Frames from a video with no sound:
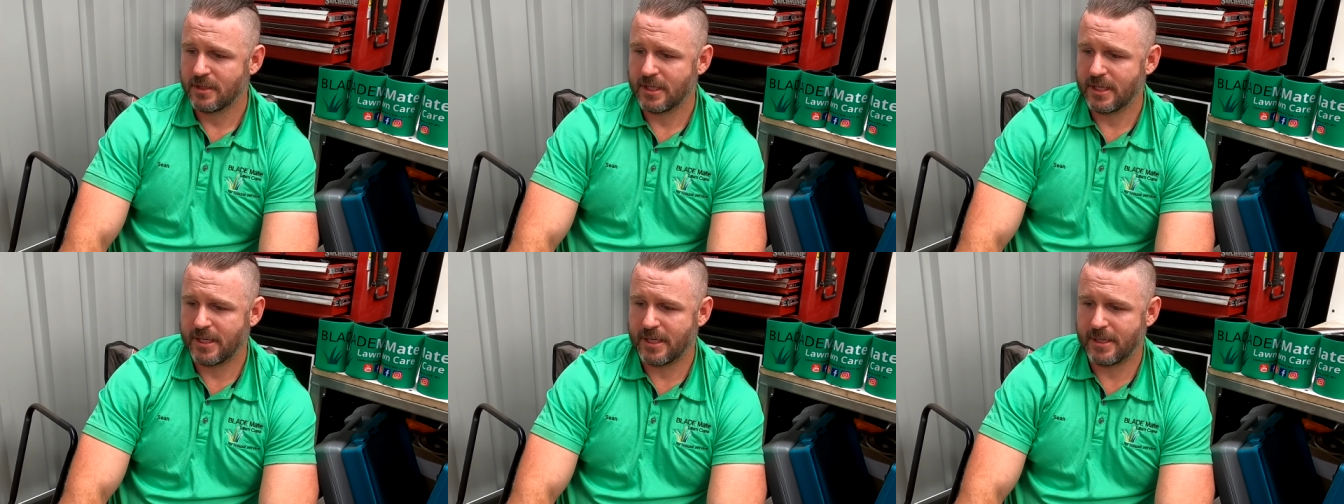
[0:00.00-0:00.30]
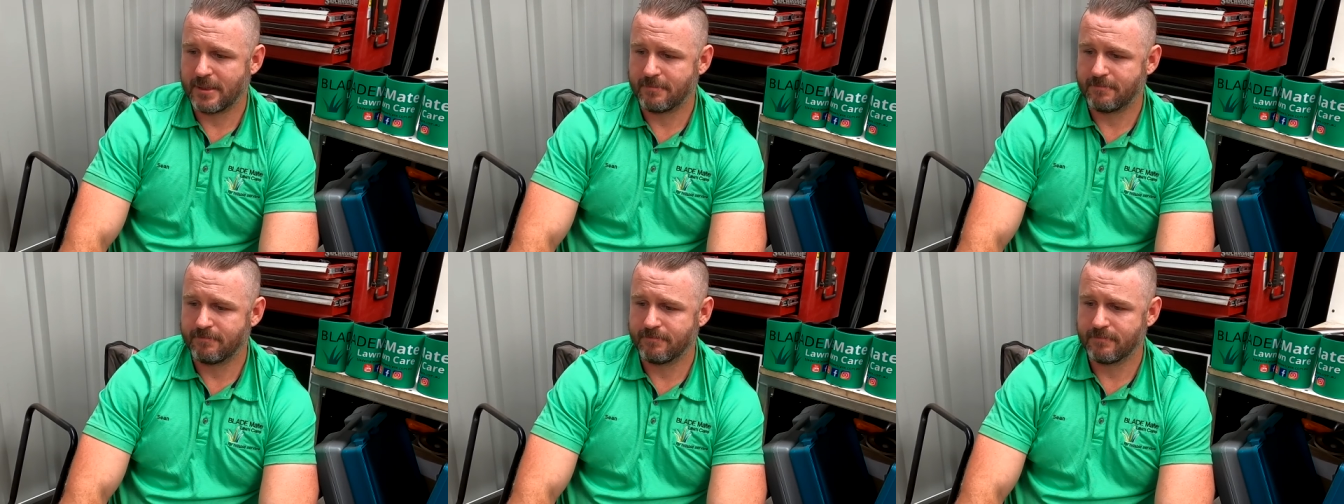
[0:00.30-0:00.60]

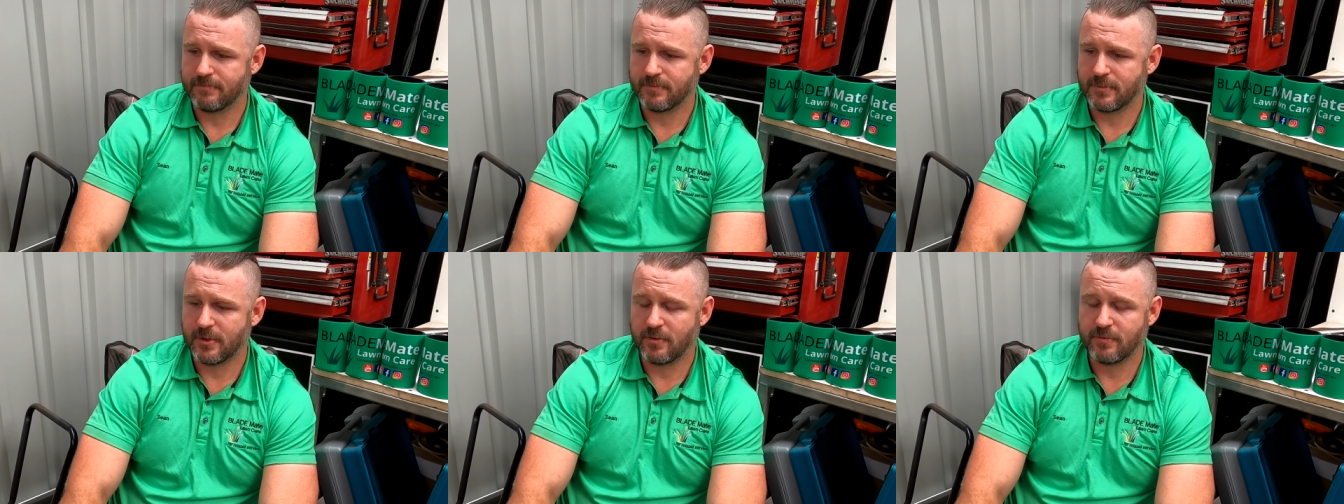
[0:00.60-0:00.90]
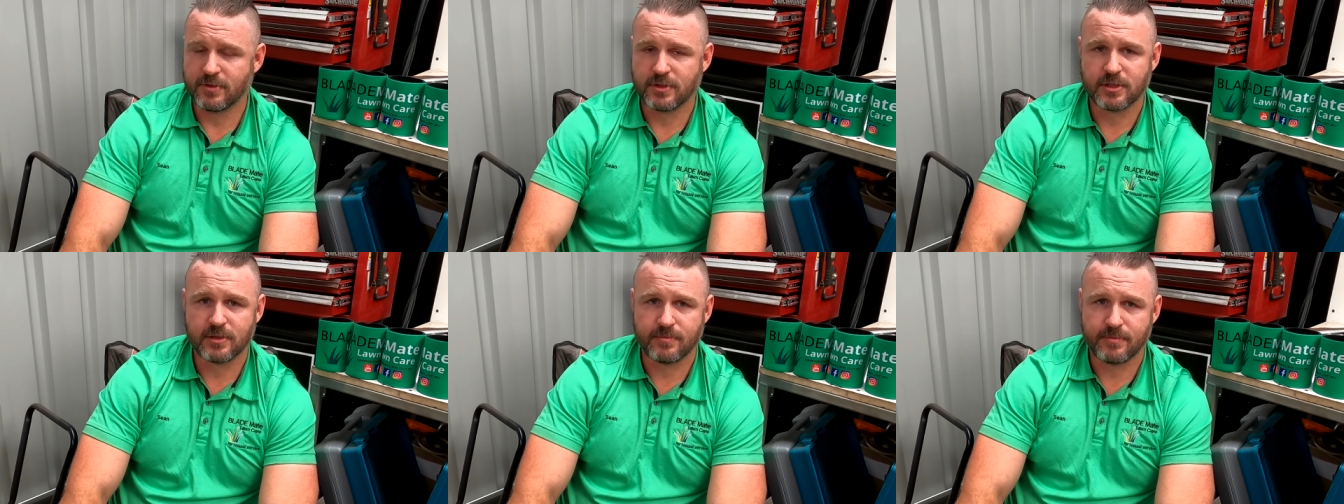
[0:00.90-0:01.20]
um,
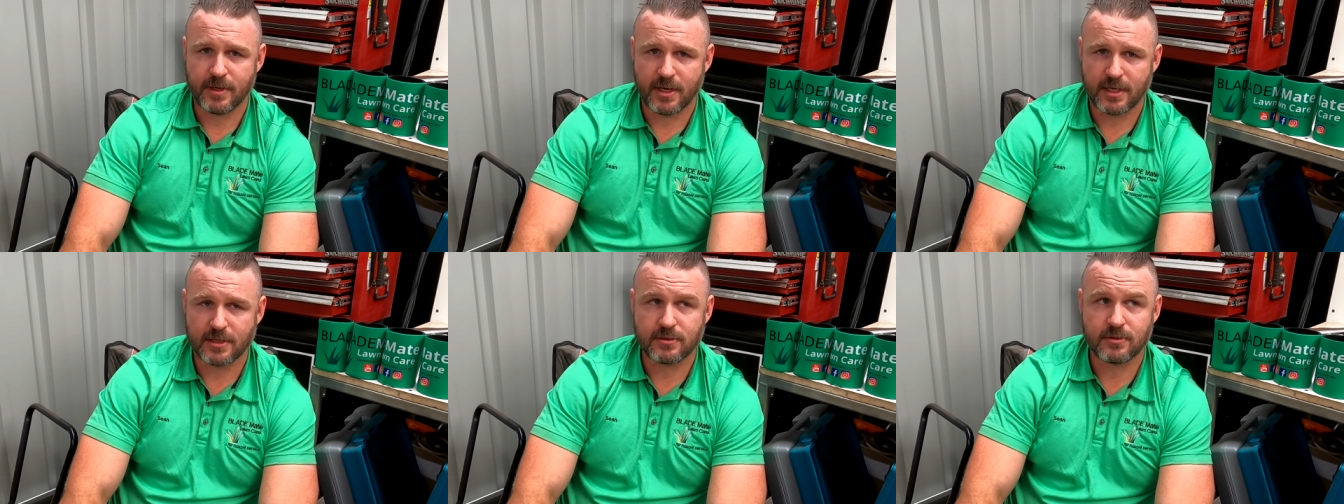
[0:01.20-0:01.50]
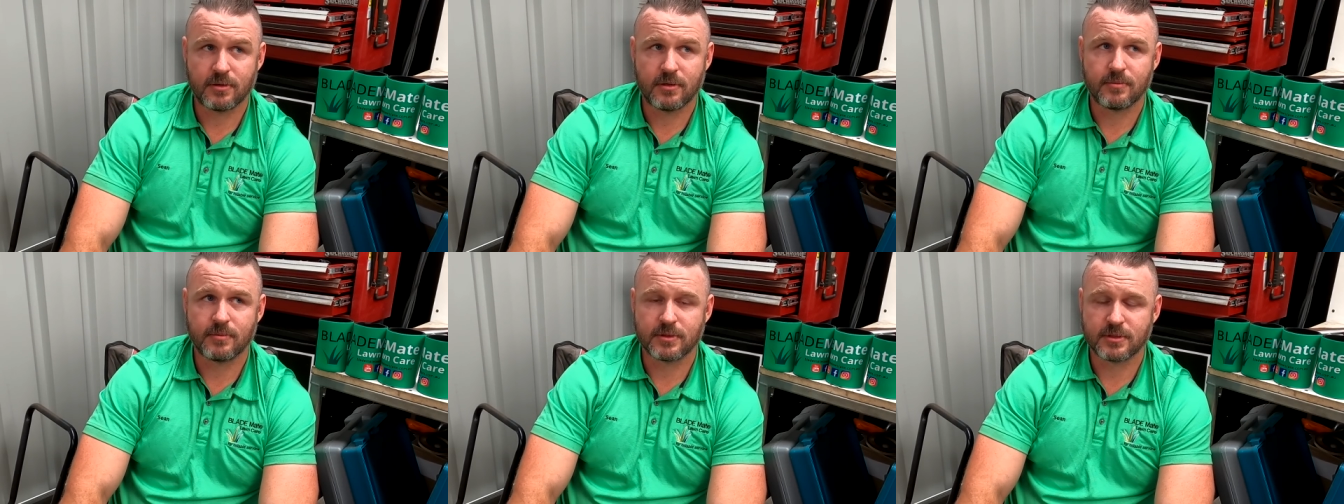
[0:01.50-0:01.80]
obviously part
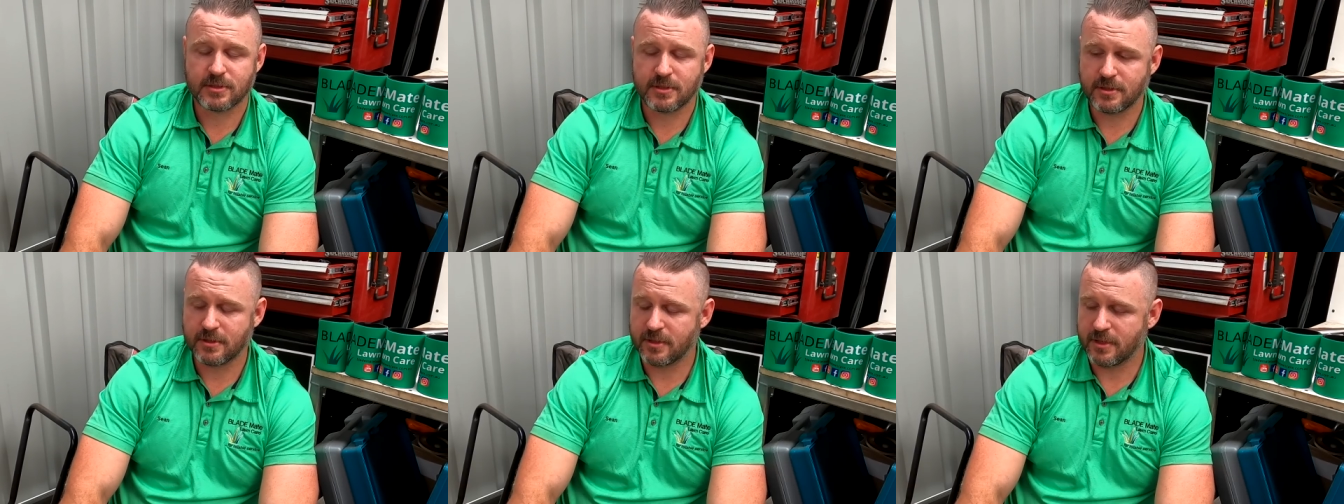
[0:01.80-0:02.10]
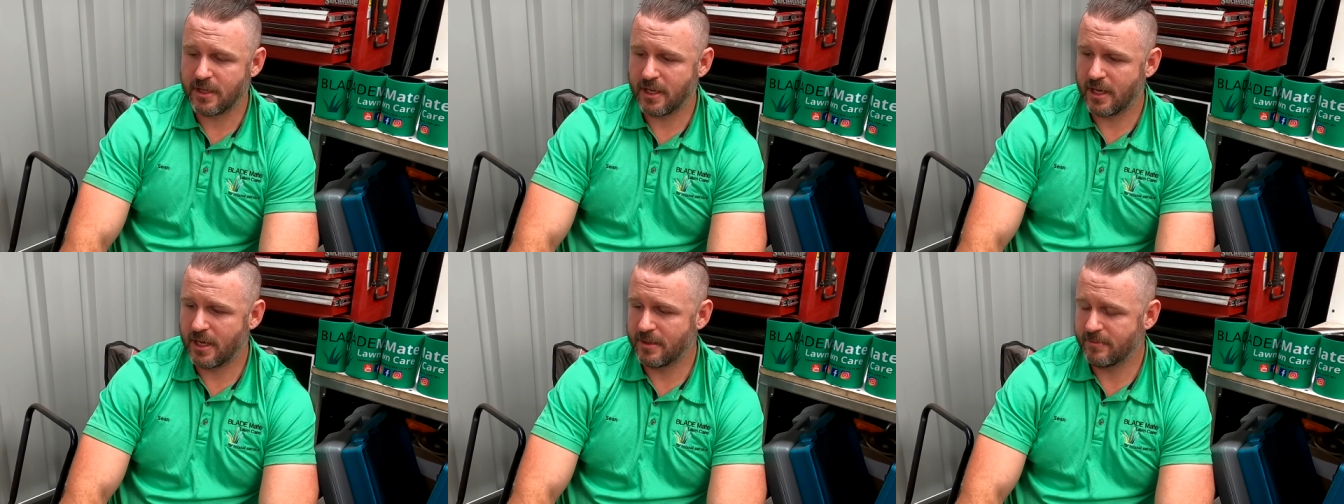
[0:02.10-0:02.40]
time, I was still
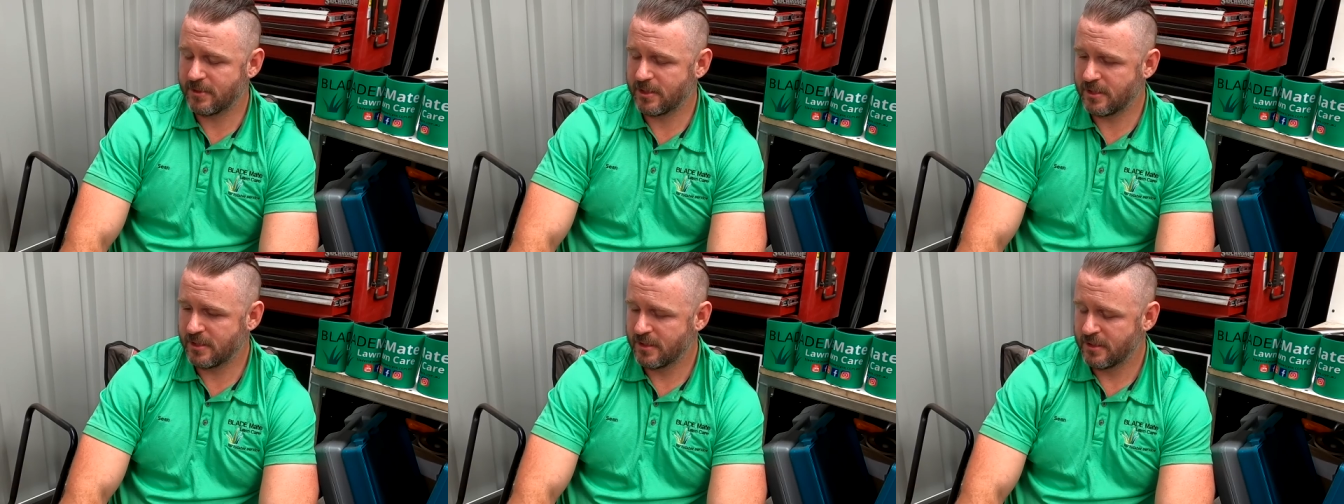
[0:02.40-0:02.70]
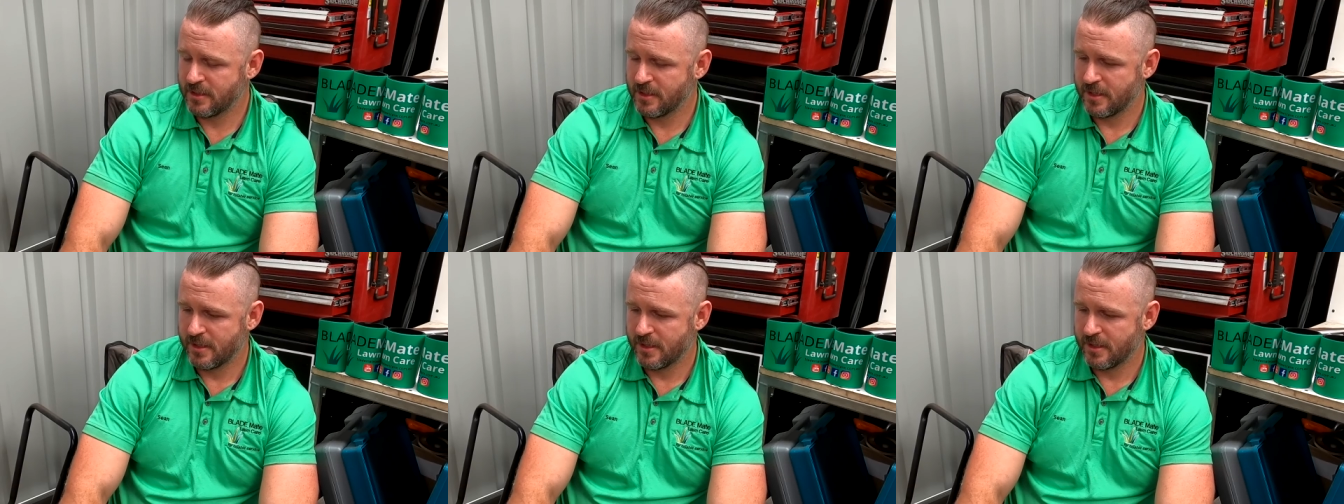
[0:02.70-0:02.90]
in the army.